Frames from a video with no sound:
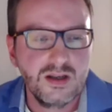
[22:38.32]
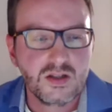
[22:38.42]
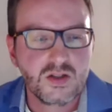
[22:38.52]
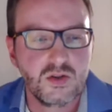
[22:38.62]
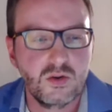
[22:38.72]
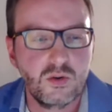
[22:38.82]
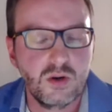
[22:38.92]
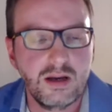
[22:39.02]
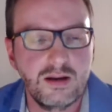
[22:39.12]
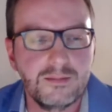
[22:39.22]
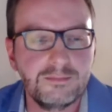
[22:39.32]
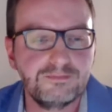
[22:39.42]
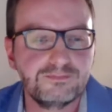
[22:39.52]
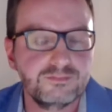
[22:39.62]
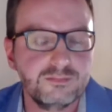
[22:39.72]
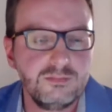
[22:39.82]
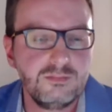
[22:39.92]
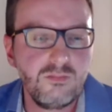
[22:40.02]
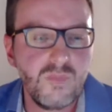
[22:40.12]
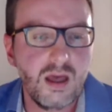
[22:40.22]
So
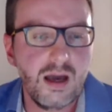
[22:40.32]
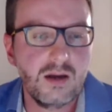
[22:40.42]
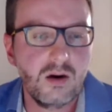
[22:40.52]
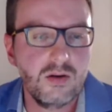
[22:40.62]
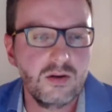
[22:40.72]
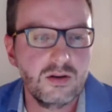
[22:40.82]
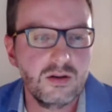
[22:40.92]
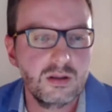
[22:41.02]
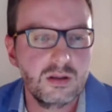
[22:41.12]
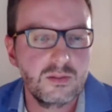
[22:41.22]
I honor